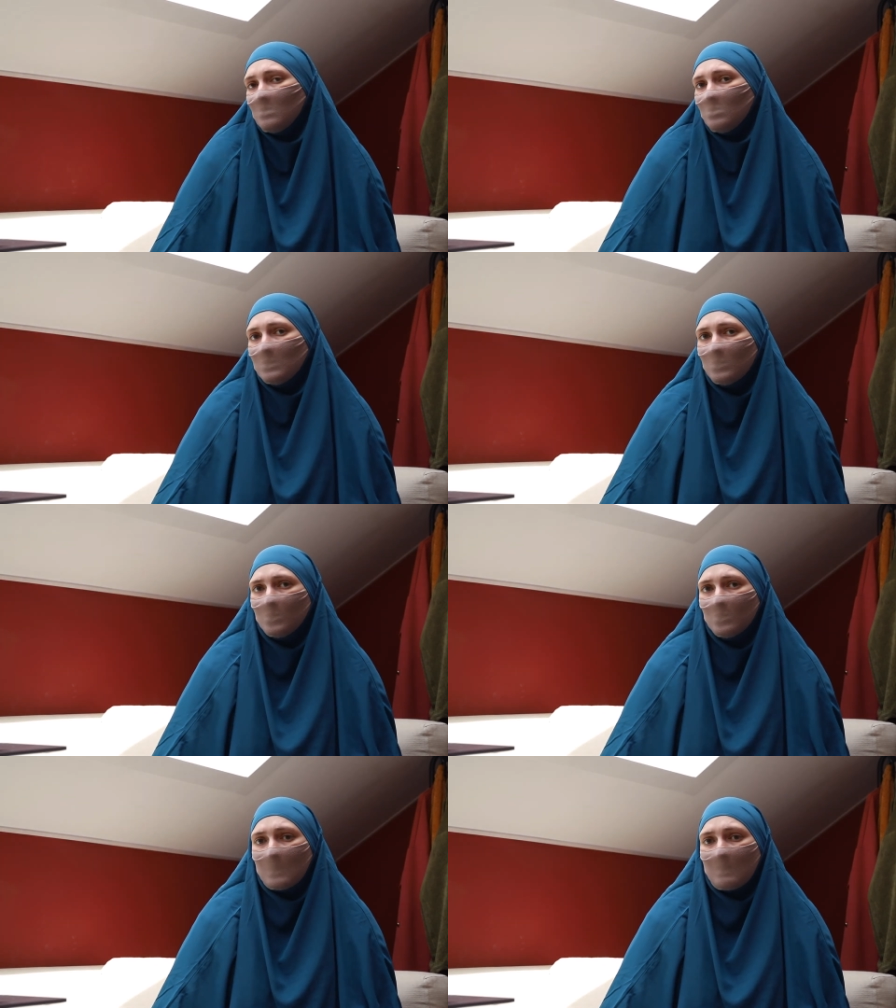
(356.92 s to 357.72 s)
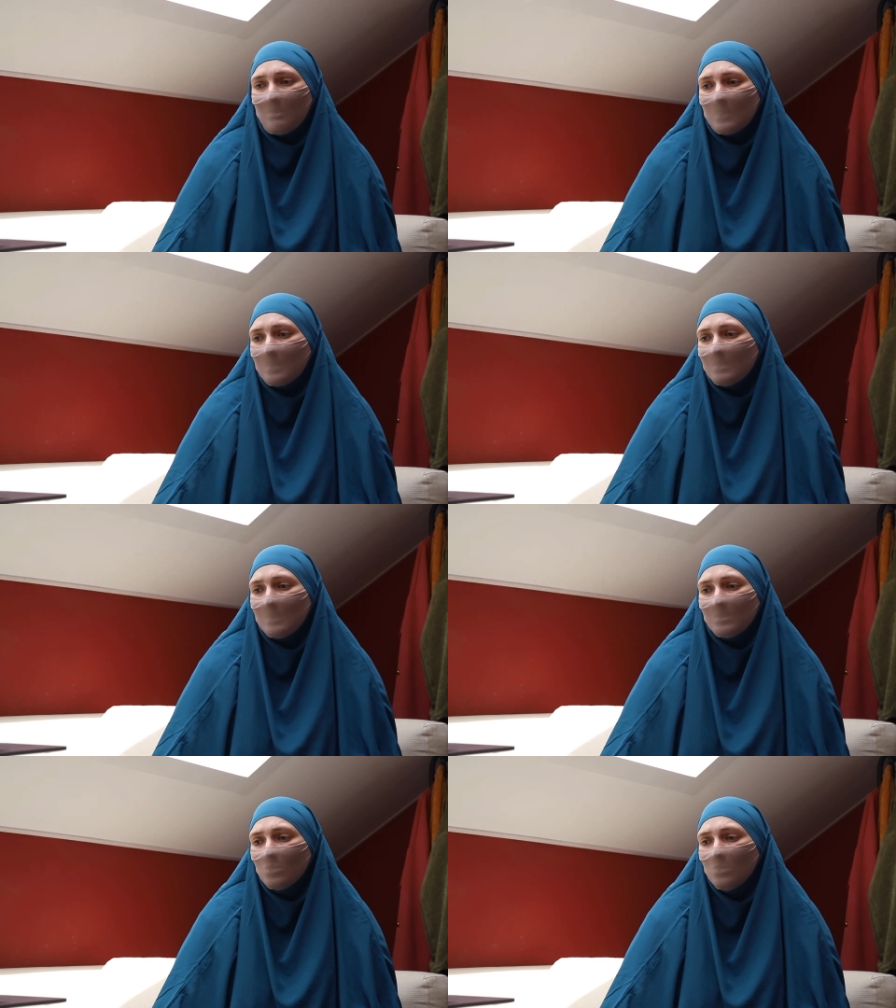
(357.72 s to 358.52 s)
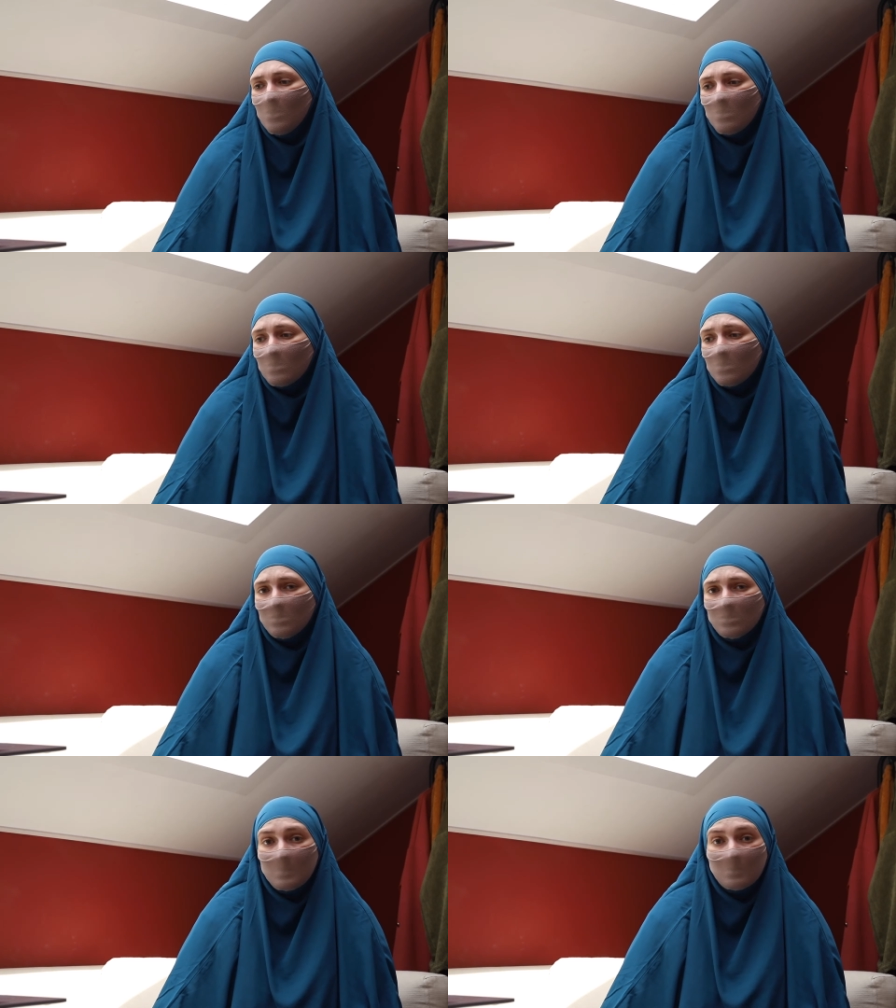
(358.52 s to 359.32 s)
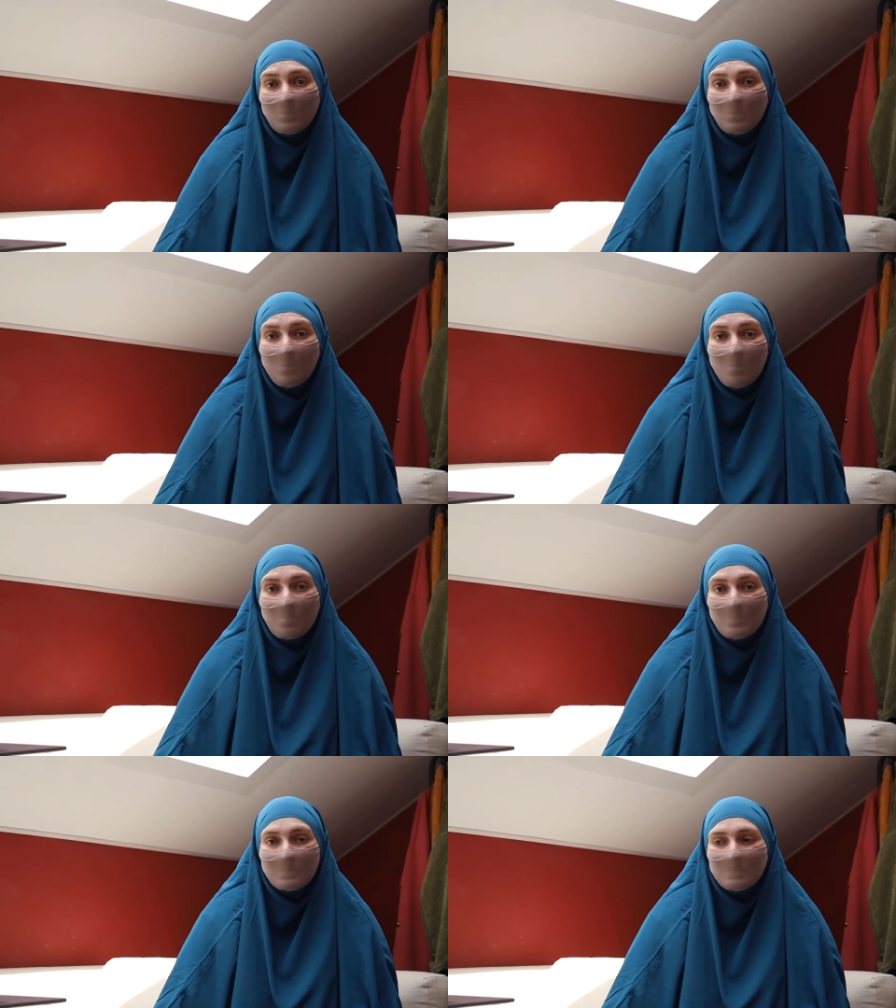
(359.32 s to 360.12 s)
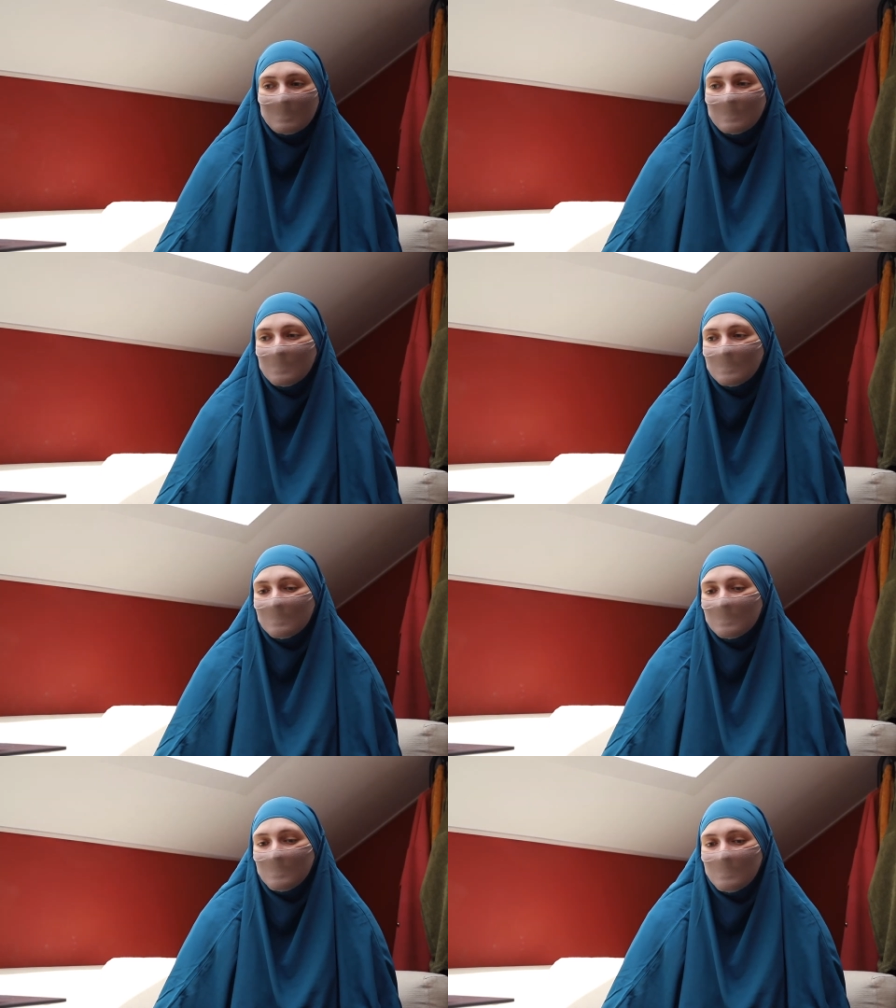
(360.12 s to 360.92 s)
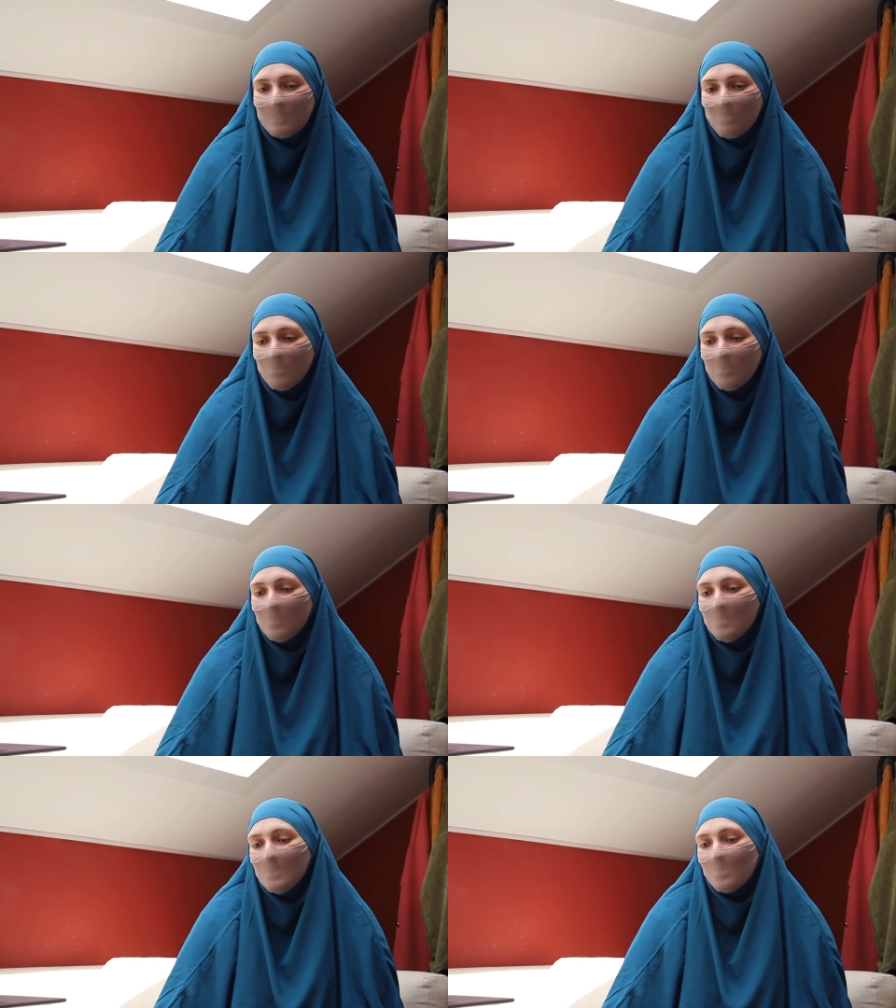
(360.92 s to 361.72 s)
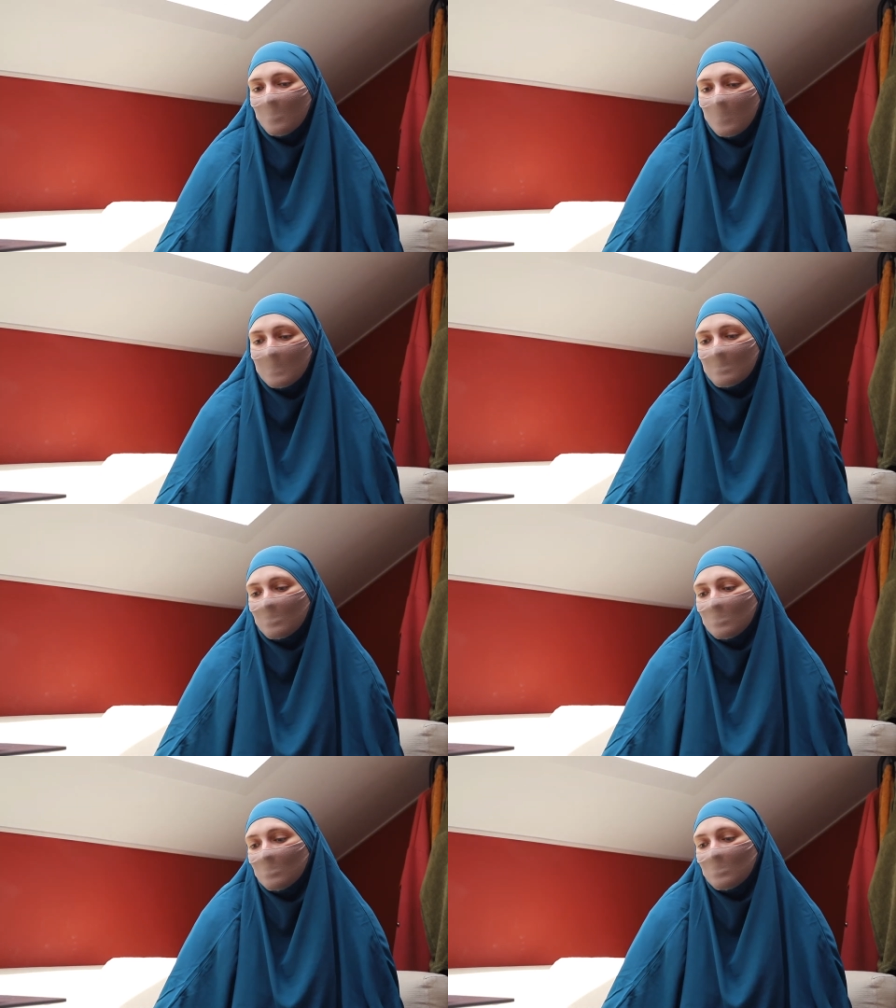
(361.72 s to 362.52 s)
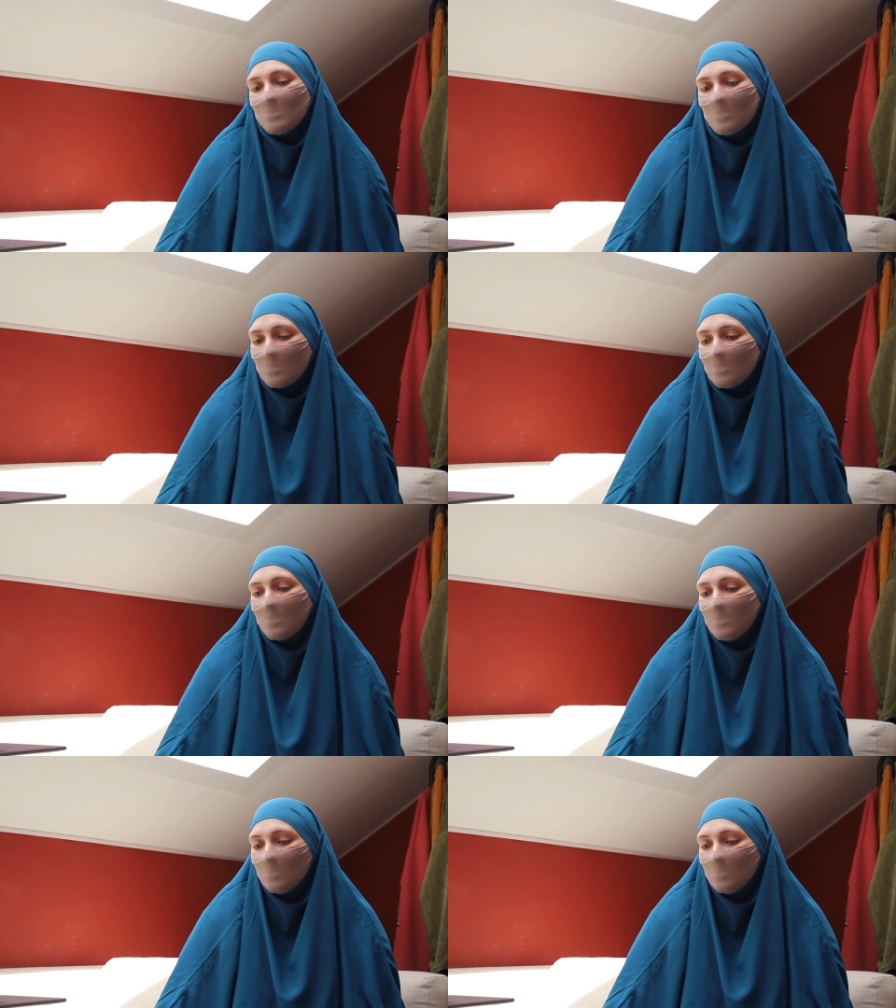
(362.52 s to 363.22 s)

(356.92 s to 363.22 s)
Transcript: what to do and everything, they don't know. They don't know because they never went through your